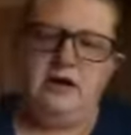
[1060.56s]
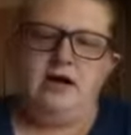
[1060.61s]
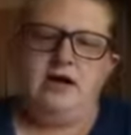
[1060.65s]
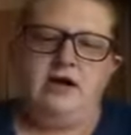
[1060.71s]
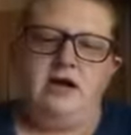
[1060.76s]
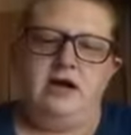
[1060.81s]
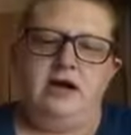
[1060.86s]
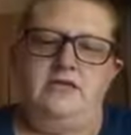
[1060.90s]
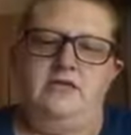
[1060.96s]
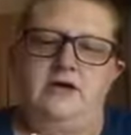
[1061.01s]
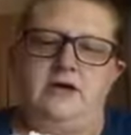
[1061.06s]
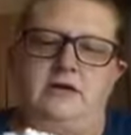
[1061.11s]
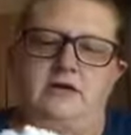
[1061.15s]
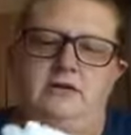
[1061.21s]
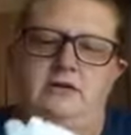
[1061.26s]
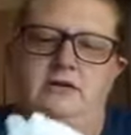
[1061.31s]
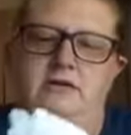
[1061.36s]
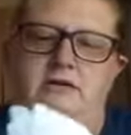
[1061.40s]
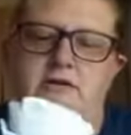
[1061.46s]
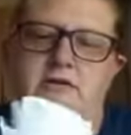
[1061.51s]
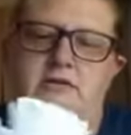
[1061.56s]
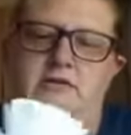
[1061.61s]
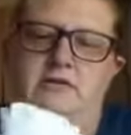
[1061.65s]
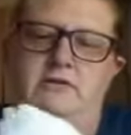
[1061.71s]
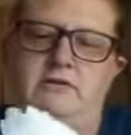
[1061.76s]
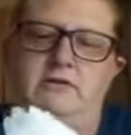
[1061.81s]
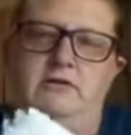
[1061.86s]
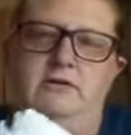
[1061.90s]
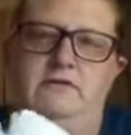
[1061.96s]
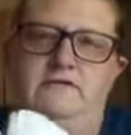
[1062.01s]
and then
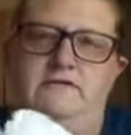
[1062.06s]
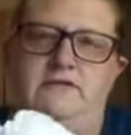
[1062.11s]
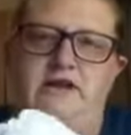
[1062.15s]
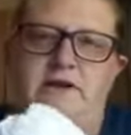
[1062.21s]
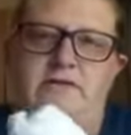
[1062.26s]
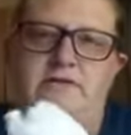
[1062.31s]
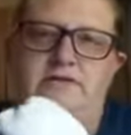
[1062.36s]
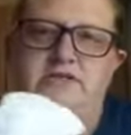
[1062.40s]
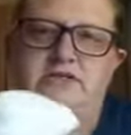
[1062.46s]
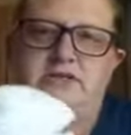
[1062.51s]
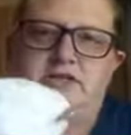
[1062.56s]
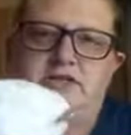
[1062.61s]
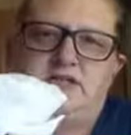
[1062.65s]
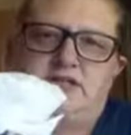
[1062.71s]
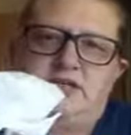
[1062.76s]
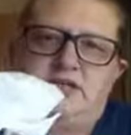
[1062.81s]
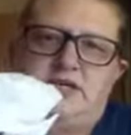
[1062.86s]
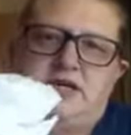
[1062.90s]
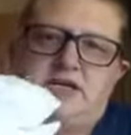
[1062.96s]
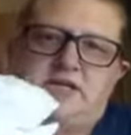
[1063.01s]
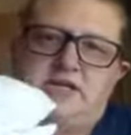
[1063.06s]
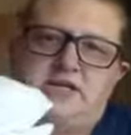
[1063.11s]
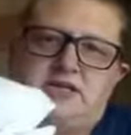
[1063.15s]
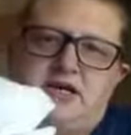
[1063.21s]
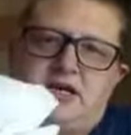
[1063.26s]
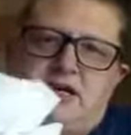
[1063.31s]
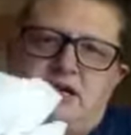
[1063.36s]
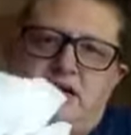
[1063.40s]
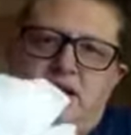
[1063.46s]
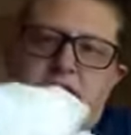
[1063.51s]
your flower sits
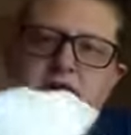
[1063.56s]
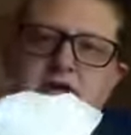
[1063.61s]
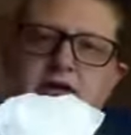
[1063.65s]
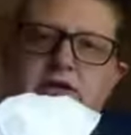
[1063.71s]
inside